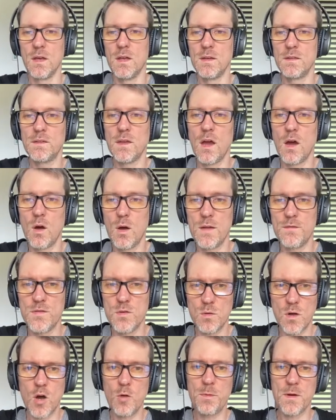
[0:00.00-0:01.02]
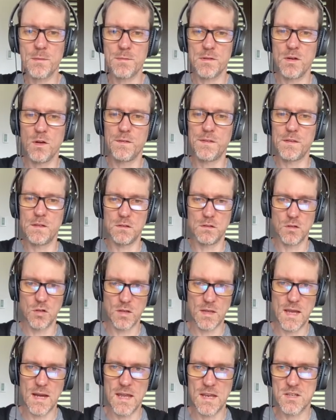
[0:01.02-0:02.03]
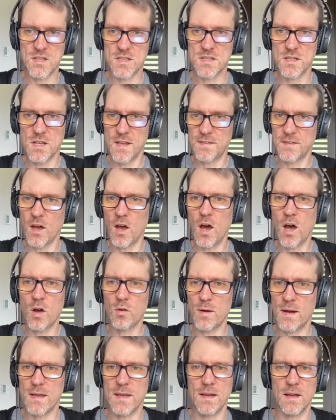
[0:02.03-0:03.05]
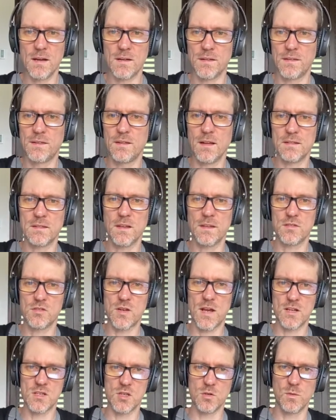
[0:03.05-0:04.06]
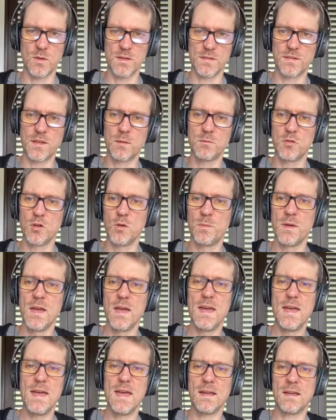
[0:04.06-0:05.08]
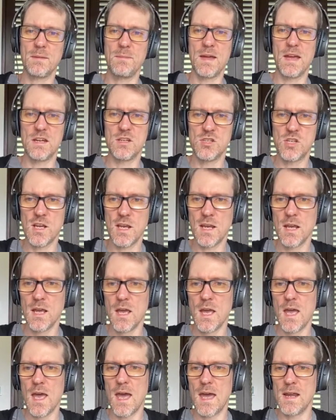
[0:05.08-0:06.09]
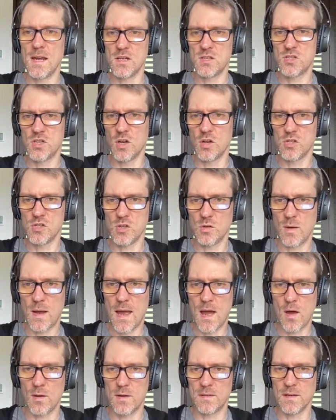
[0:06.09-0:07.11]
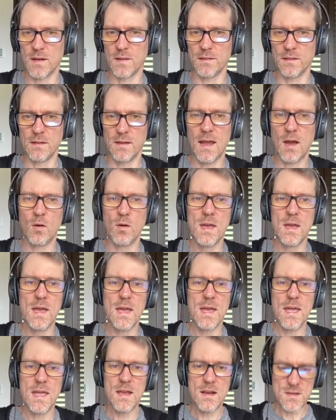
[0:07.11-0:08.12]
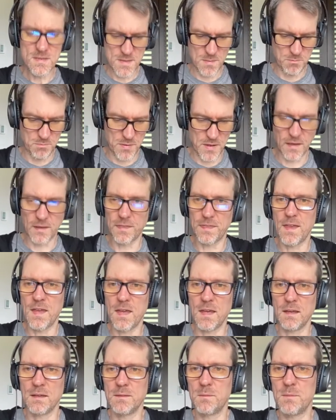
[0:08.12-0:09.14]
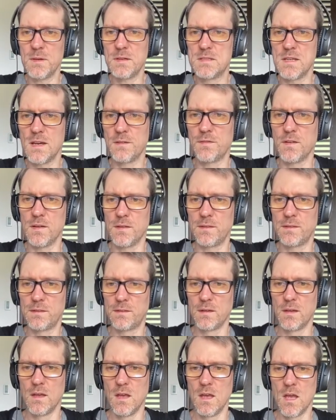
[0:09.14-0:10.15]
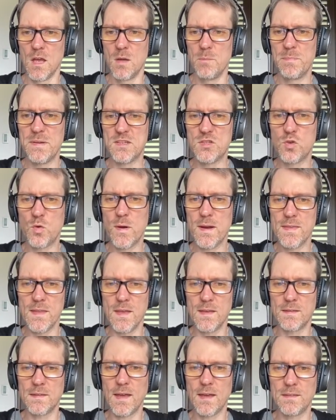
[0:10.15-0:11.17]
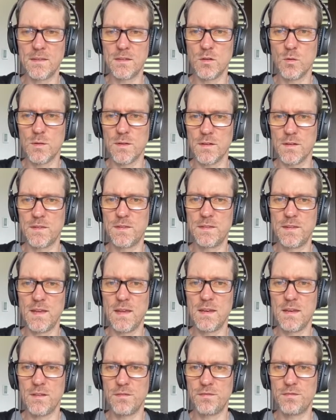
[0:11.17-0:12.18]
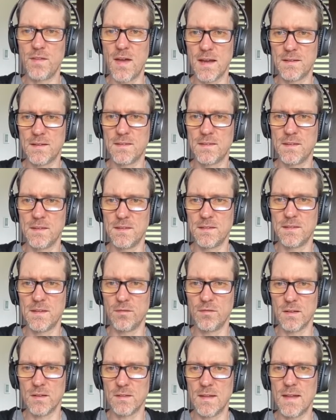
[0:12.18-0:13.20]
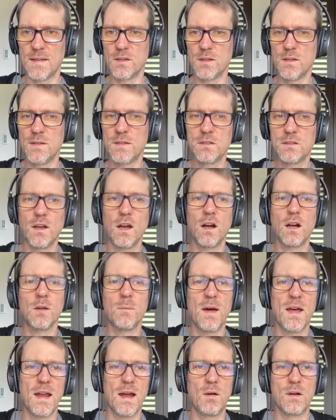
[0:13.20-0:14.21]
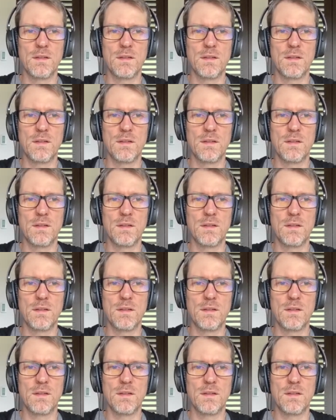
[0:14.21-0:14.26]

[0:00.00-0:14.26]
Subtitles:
So if you open up the notes and you look at it, it's all right here. Just select all the tracks you want to subgroup, hit Command G, and it shows you how it does it. Now, here's the big thing, the big difference between this has to do with our send effects and stuff like that. So let's talk about how our